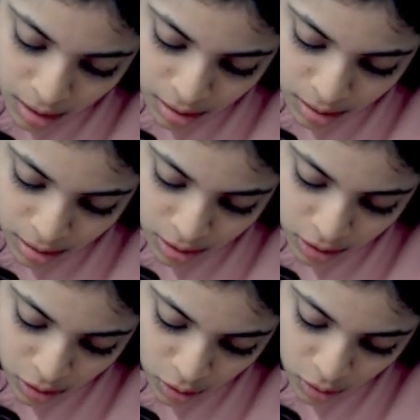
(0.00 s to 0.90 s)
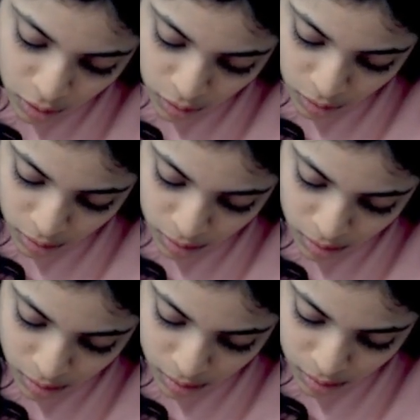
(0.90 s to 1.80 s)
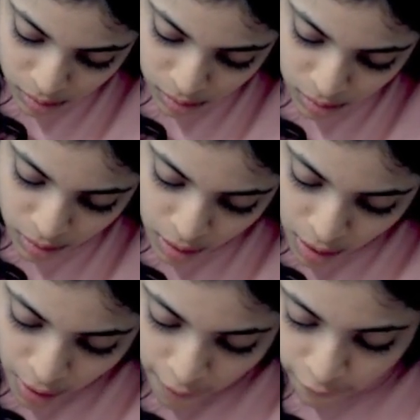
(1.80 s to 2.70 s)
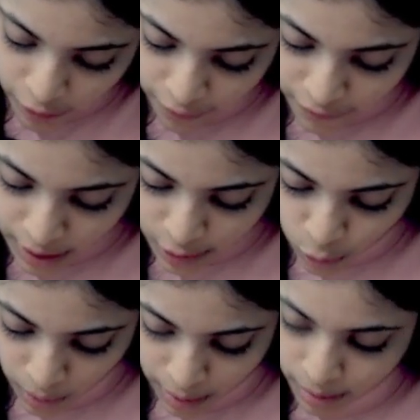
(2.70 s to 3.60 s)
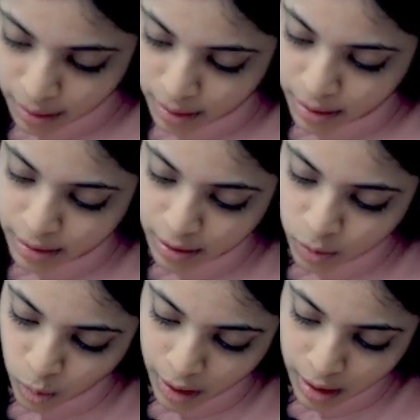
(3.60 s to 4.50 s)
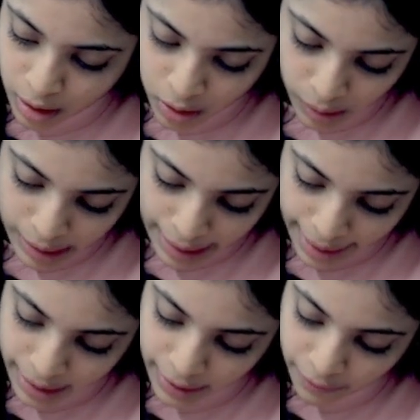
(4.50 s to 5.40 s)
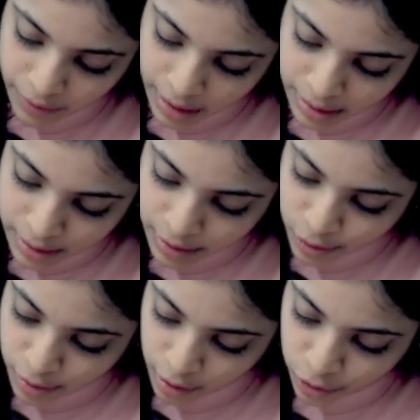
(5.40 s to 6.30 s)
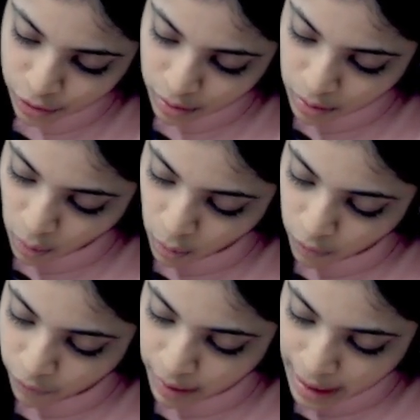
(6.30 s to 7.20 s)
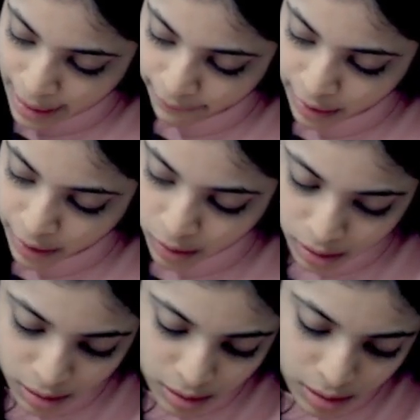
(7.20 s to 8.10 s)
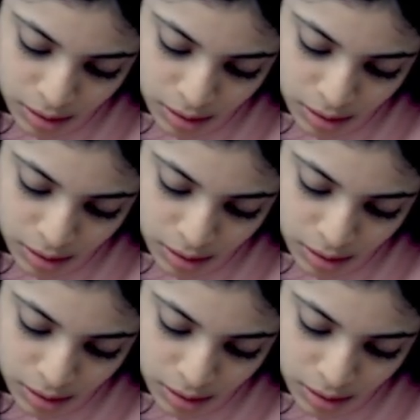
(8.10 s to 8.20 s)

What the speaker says: So for the first one, this is what it'll look like. If there's destruction of livelihoods,